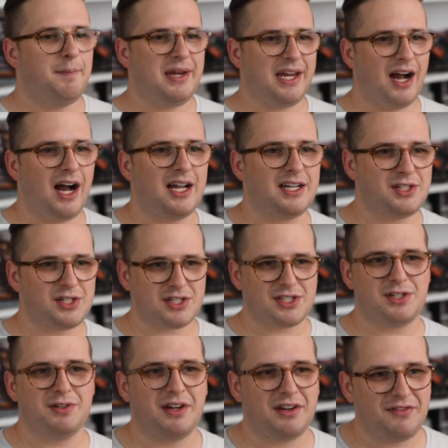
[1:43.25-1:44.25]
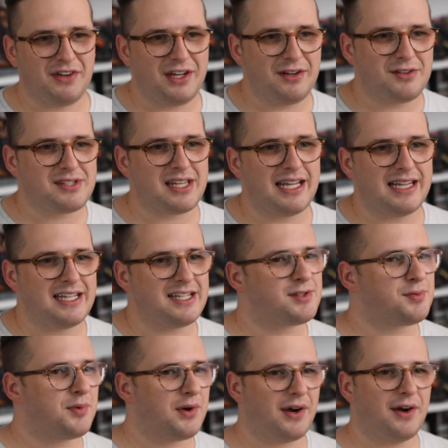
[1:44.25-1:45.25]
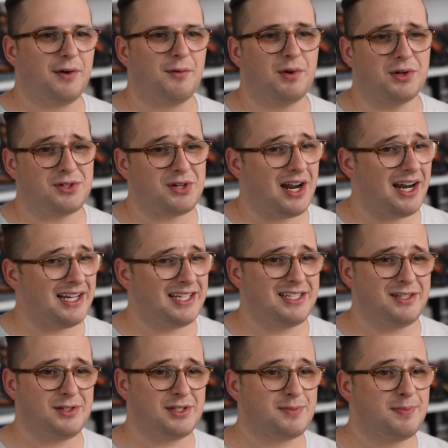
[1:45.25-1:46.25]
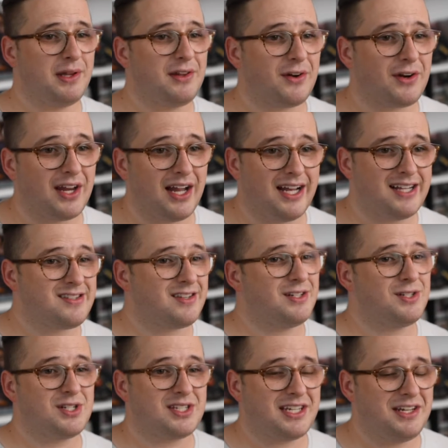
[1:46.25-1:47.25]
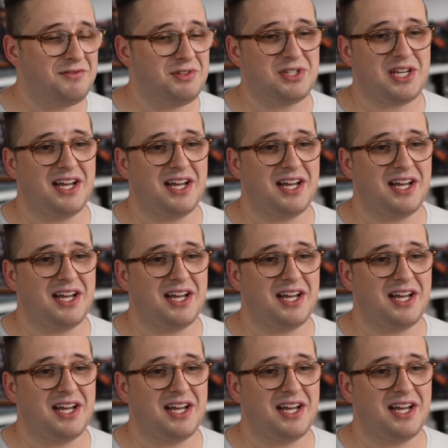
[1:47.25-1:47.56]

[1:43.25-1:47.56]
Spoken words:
Beyond just doing videos like this where we're trying to spill our guts and just give